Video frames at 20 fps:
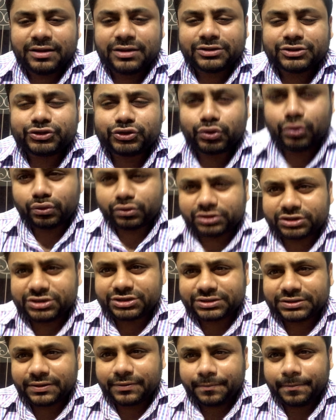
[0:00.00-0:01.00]

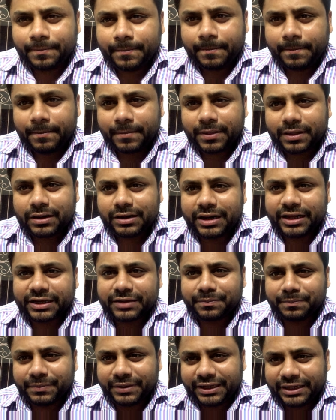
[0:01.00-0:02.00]
source
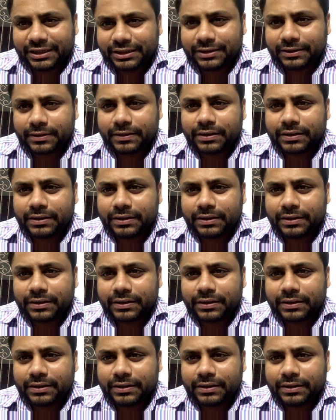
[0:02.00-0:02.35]
like meat,